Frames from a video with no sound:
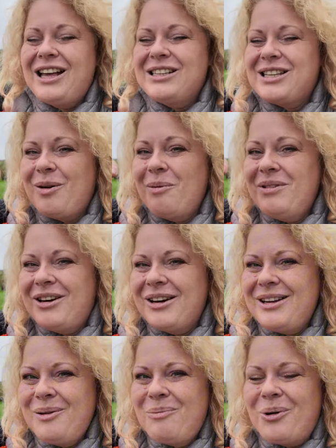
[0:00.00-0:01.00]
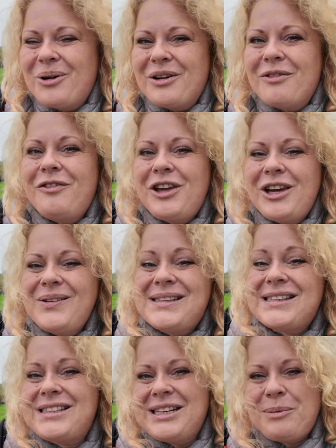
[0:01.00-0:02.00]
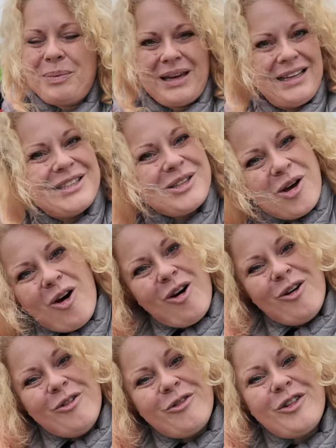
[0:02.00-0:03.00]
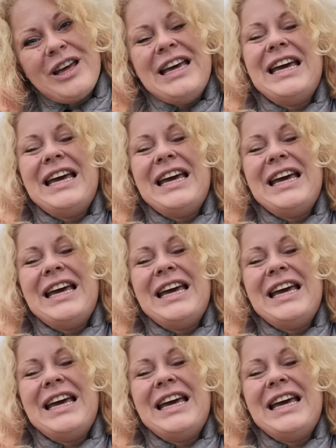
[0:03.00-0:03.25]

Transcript: so I'm gonna put a few snippets of